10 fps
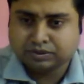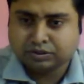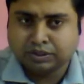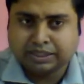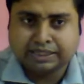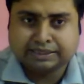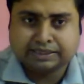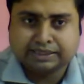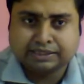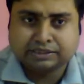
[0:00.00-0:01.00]
Okay, I
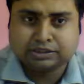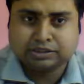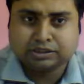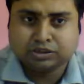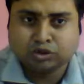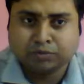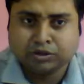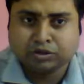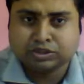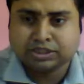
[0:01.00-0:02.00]
think there is no
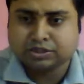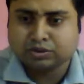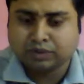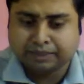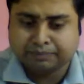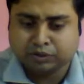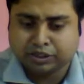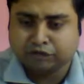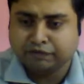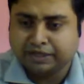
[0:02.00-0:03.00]
more questions, so I am going
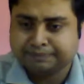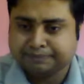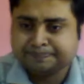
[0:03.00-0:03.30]
offline.